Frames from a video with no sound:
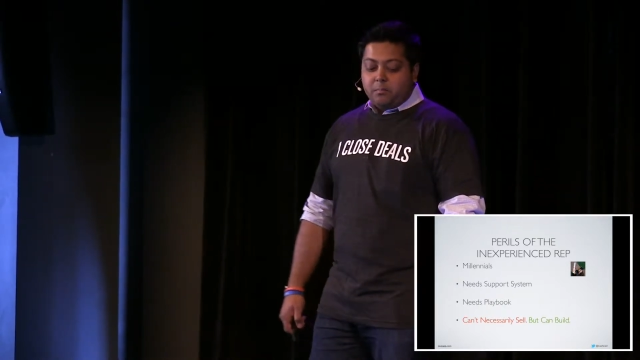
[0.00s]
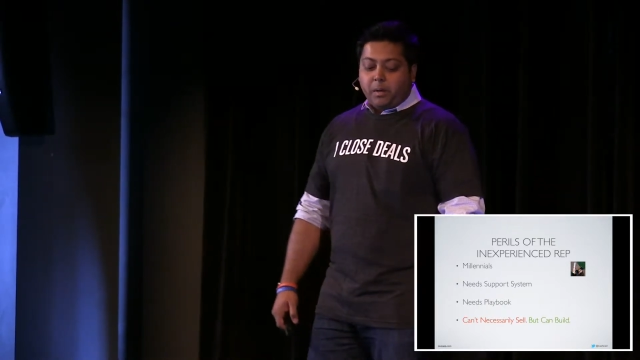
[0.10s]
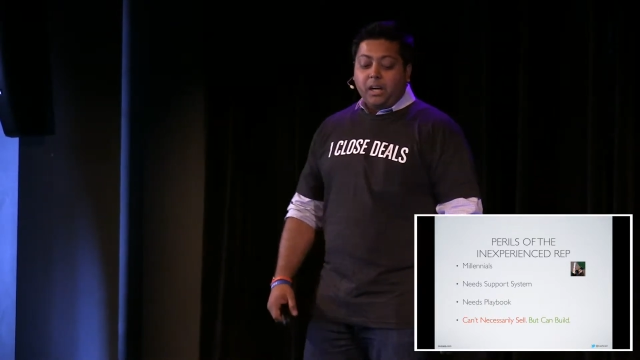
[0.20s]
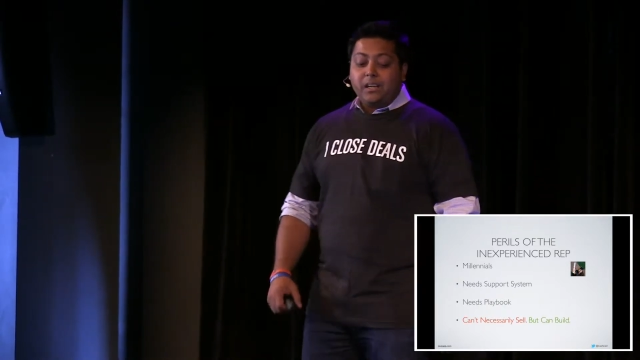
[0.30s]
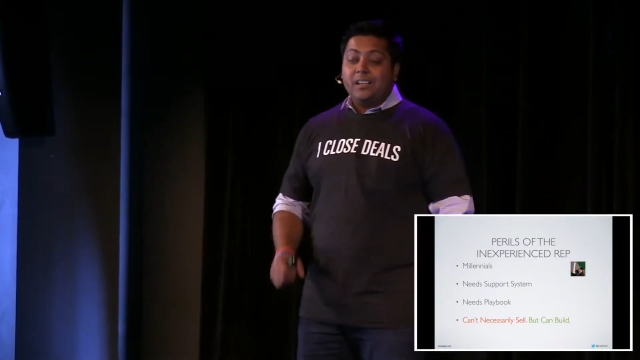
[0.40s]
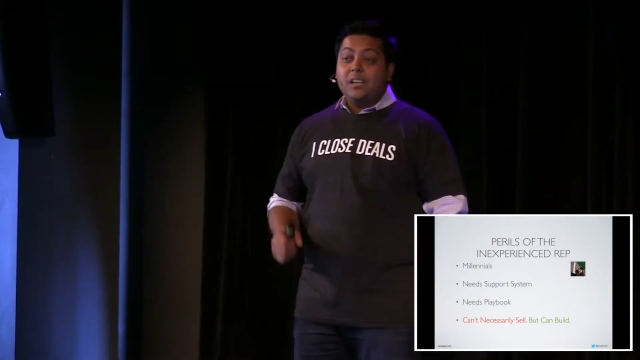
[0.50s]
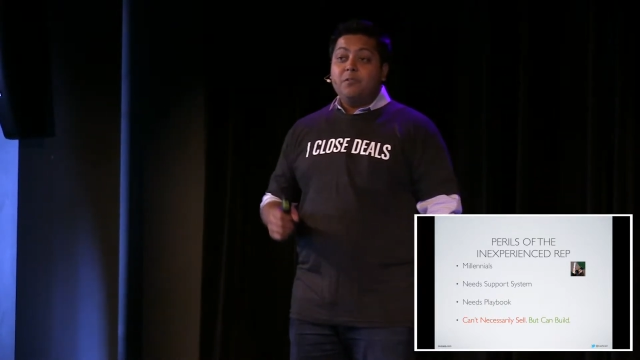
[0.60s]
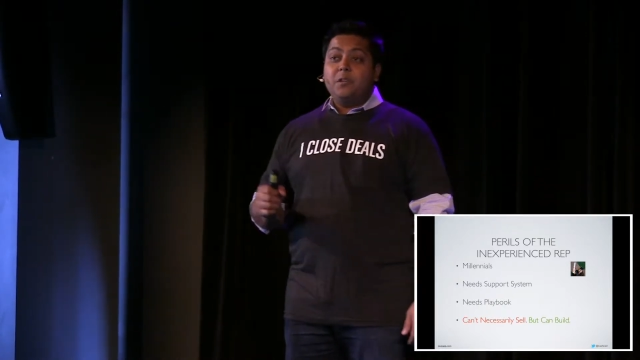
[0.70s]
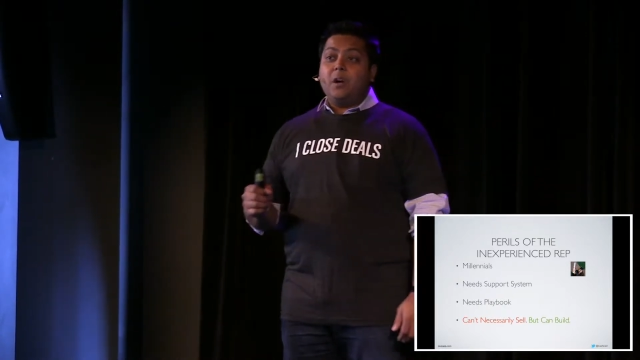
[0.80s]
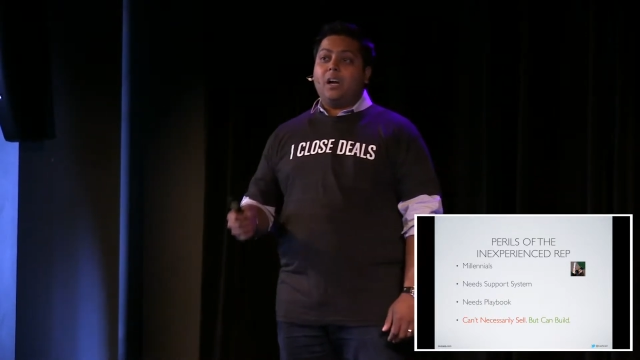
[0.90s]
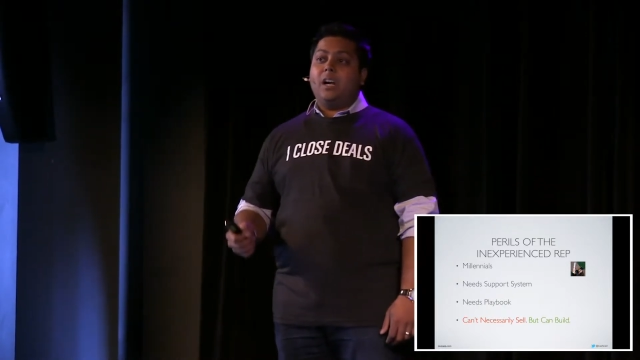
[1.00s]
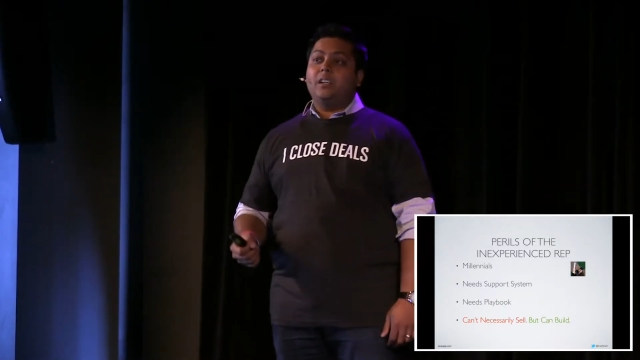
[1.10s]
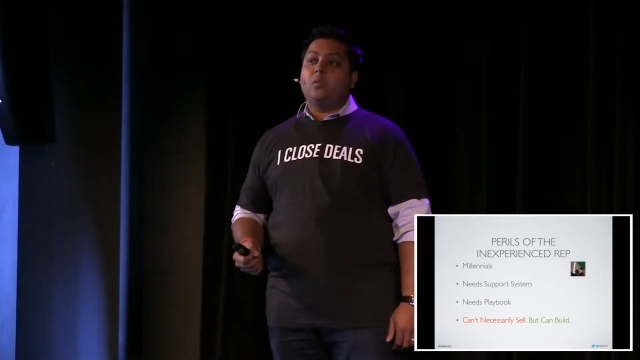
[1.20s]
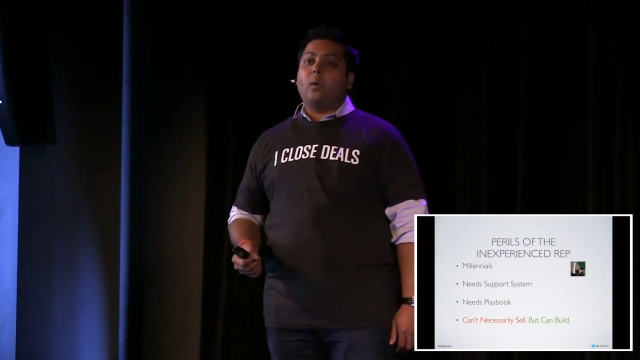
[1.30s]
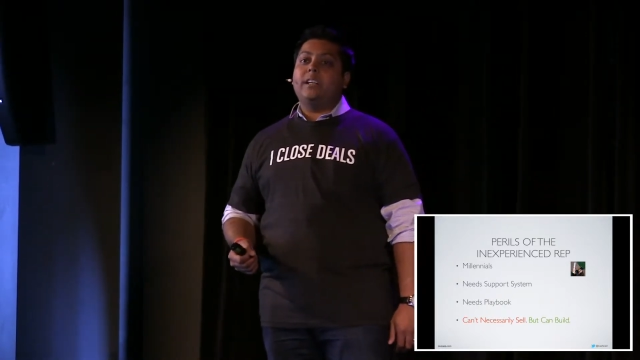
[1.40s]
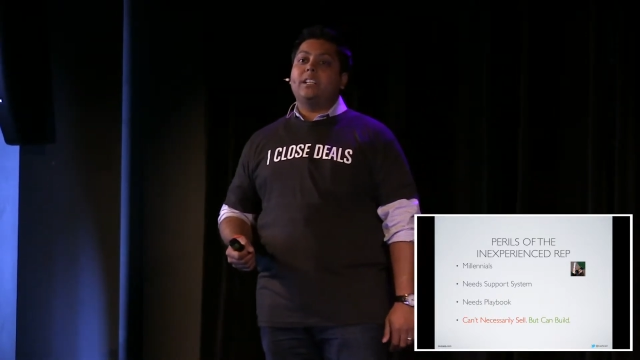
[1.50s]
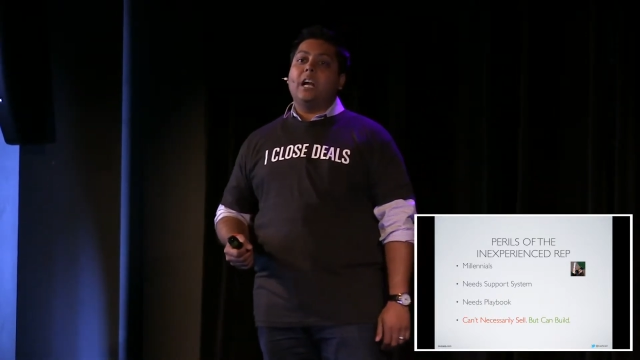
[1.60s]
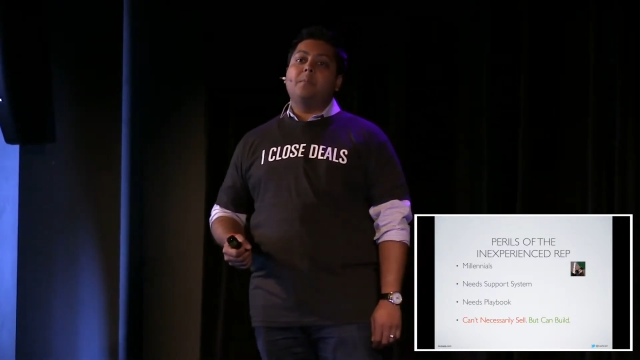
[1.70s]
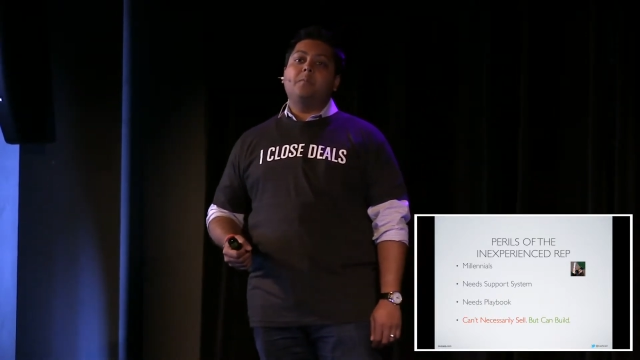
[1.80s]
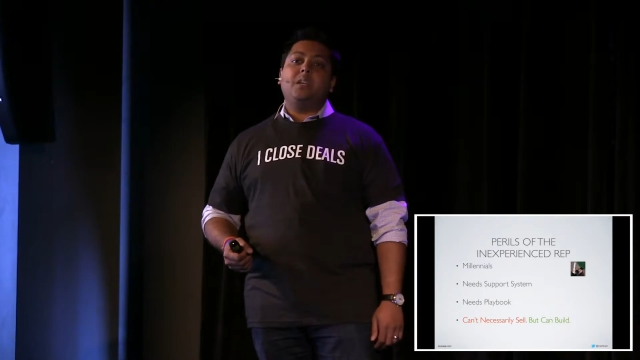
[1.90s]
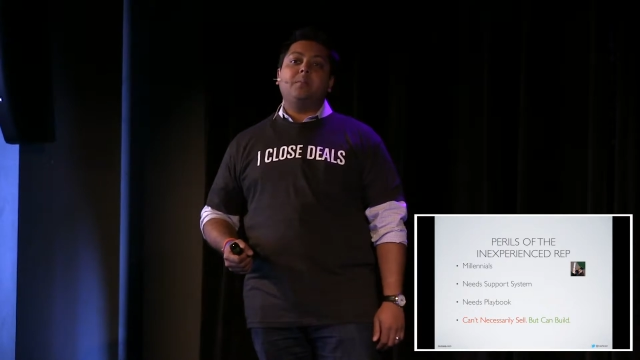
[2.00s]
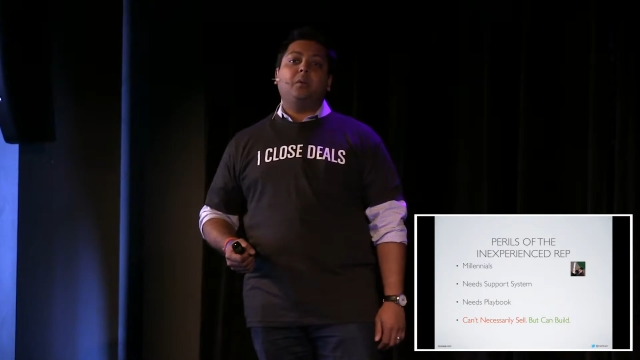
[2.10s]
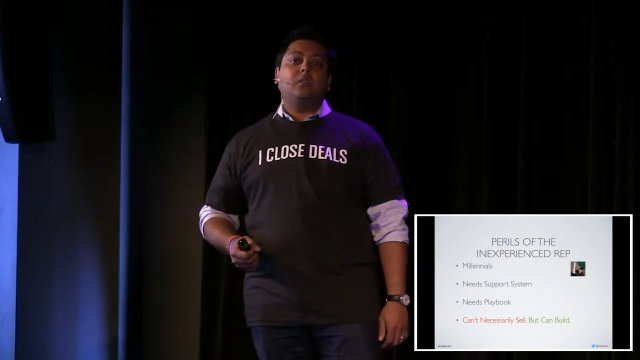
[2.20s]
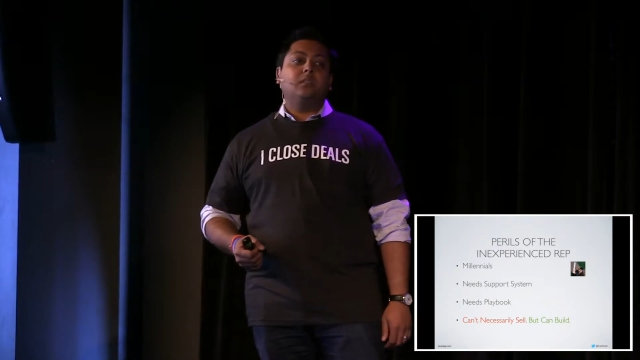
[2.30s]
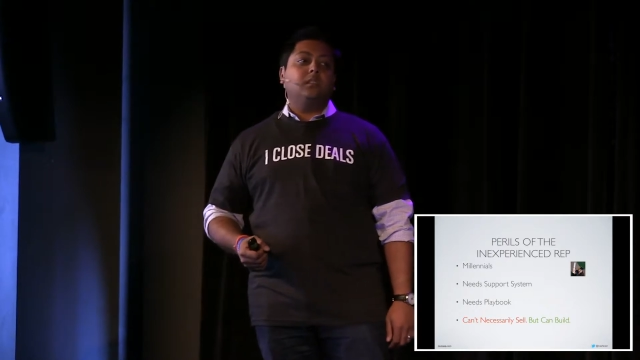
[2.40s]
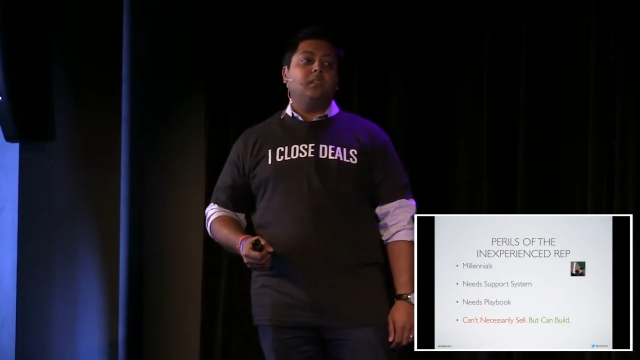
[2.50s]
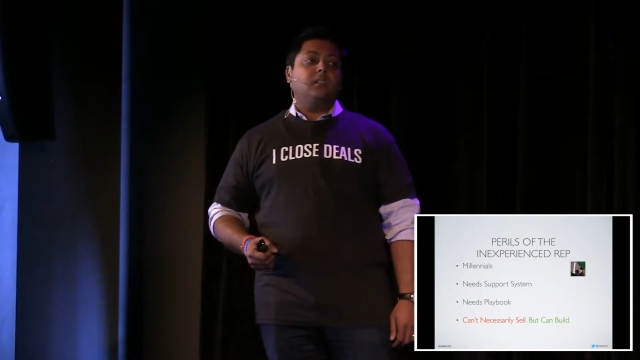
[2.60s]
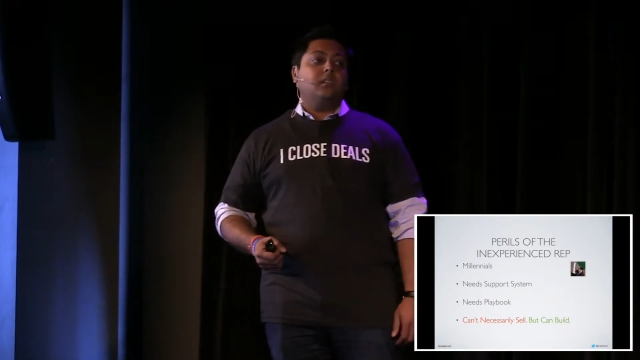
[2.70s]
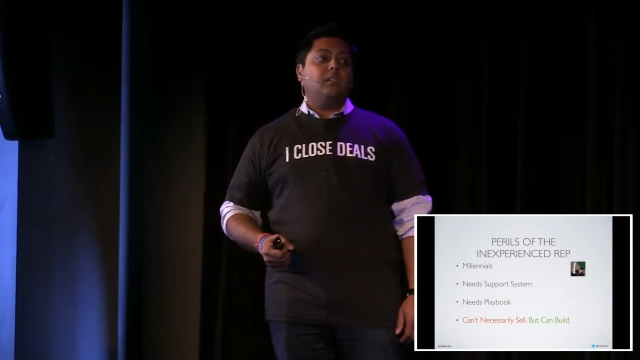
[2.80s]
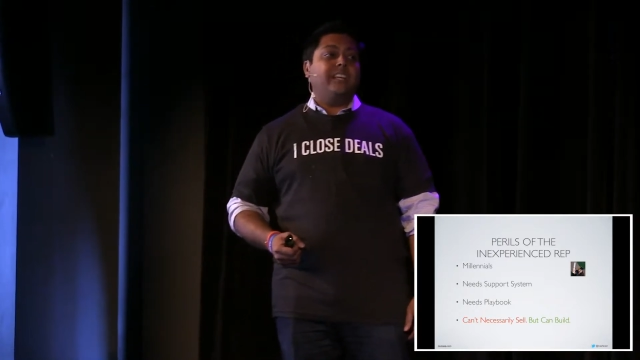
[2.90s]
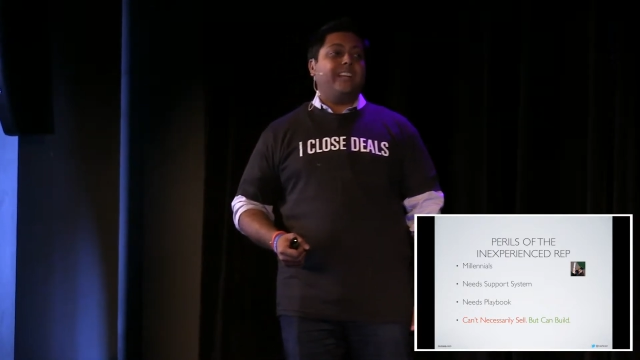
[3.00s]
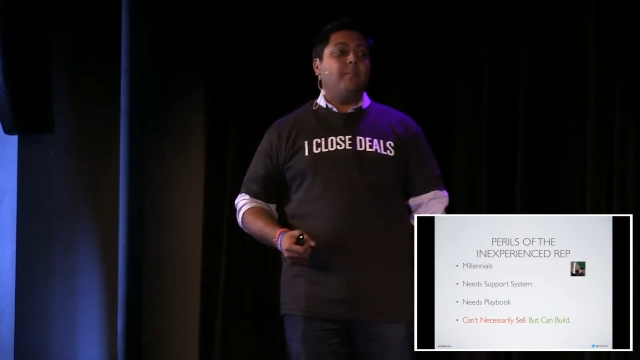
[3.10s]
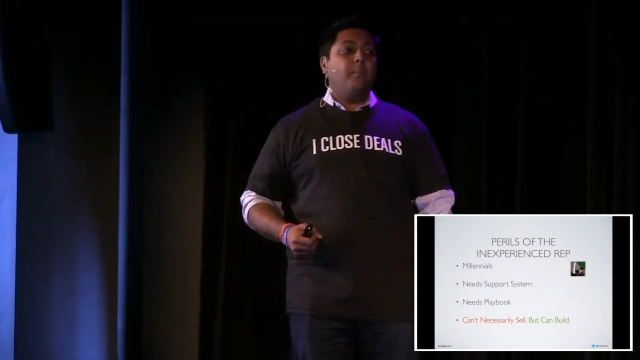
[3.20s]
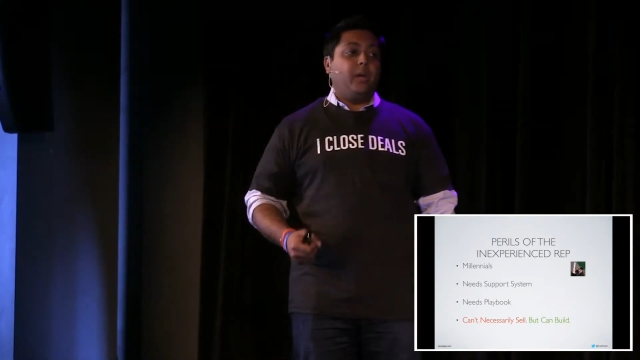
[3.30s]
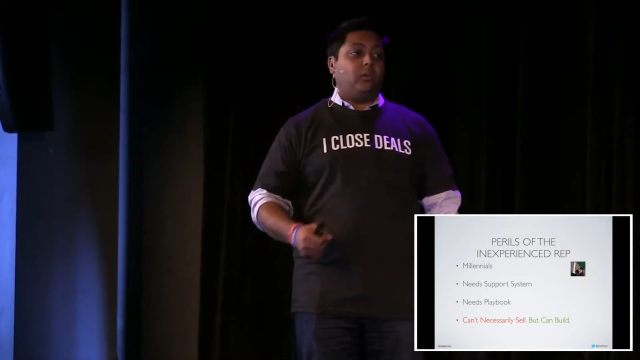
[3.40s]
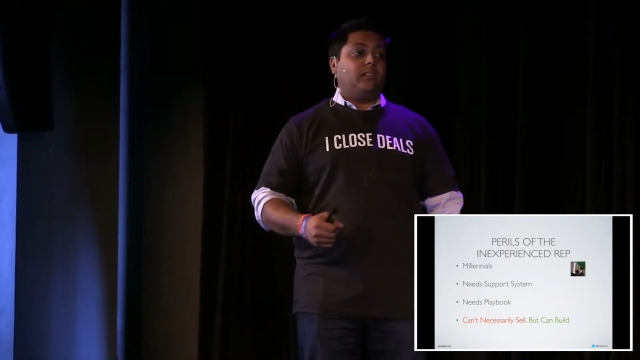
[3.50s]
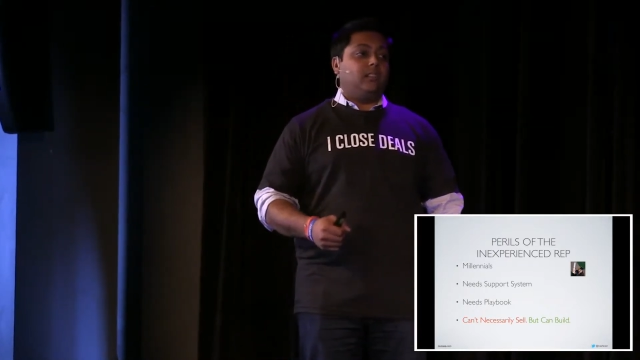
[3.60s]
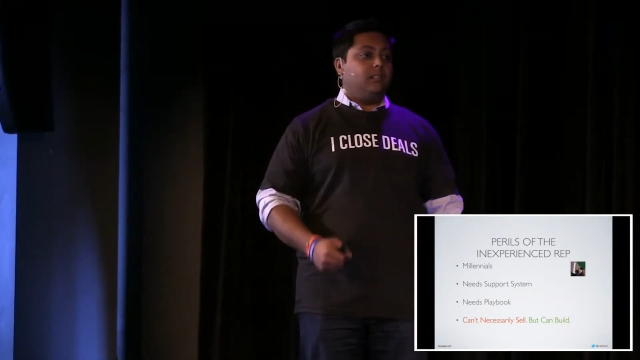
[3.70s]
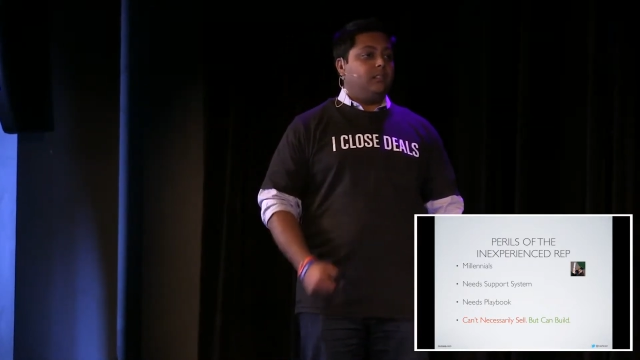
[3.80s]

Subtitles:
But if you hire the right type of people, they can build.